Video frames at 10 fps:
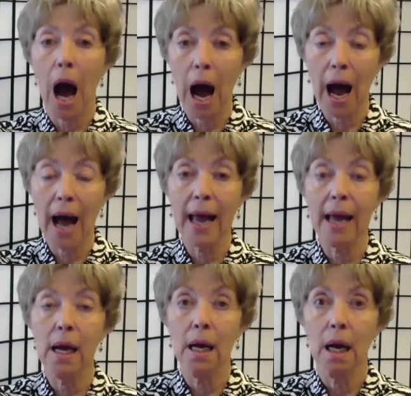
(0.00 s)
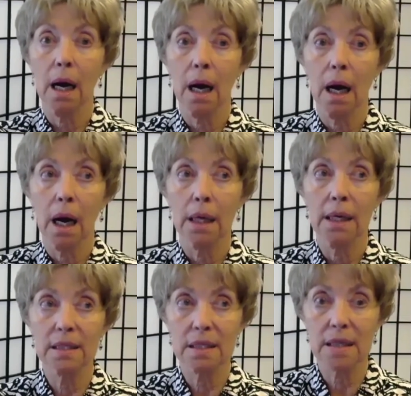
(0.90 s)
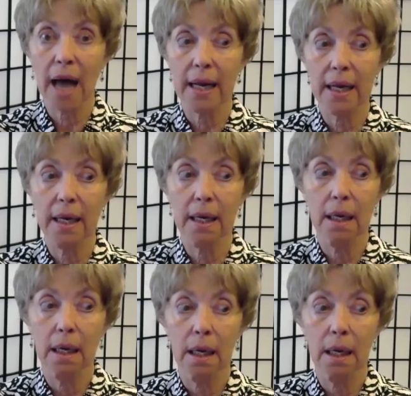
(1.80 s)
I decided